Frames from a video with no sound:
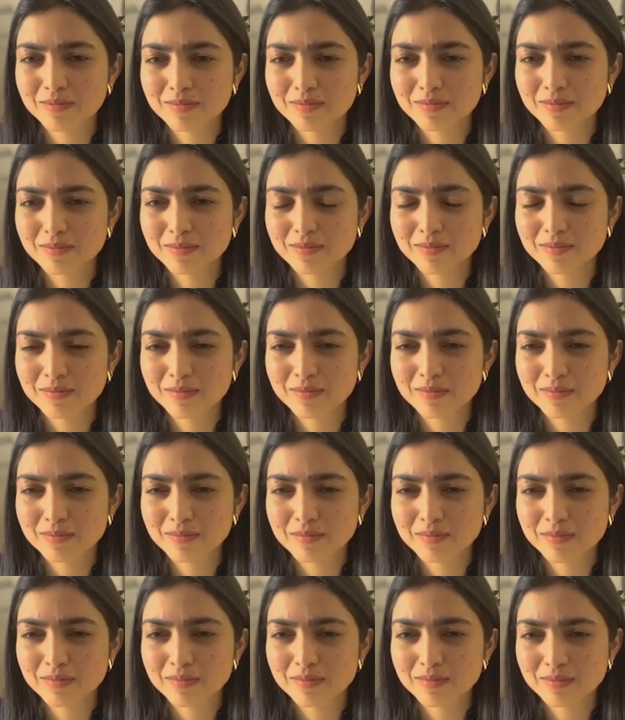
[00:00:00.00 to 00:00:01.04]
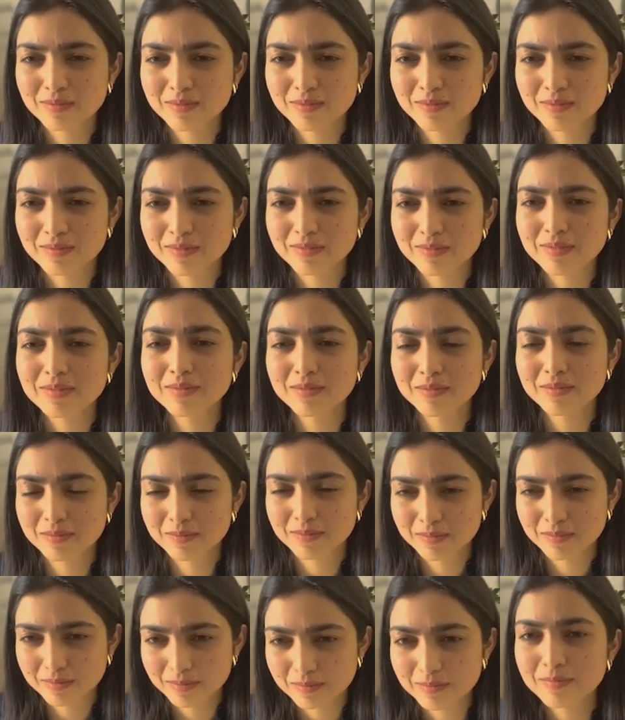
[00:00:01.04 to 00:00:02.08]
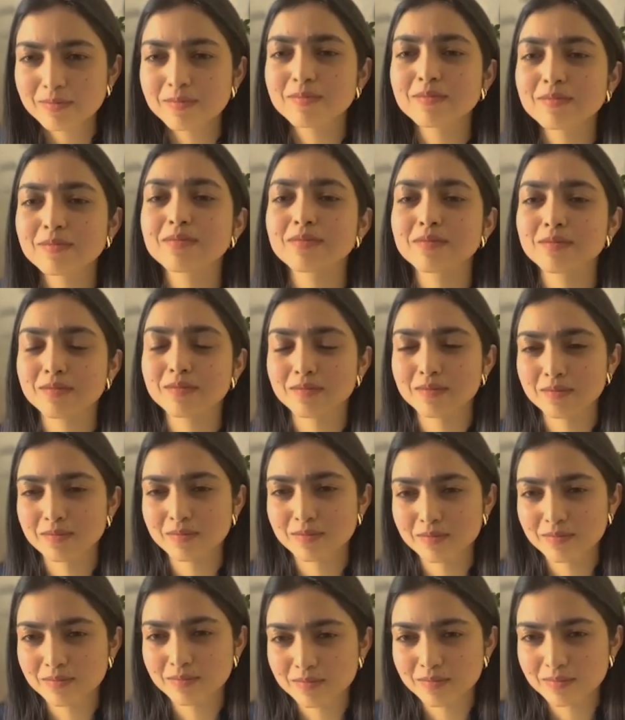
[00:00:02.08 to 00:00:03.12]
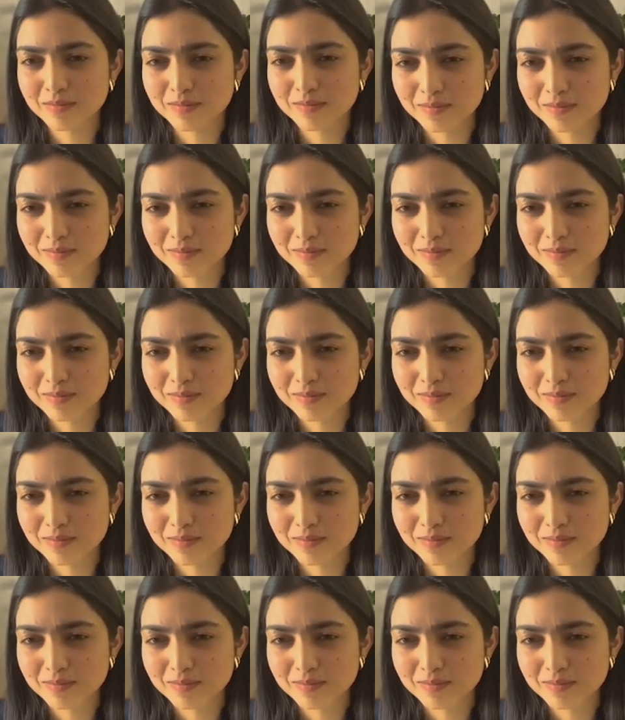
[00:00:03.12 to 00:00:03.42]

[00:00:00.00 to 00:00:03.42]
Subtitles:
No words are spoken by the person on screen.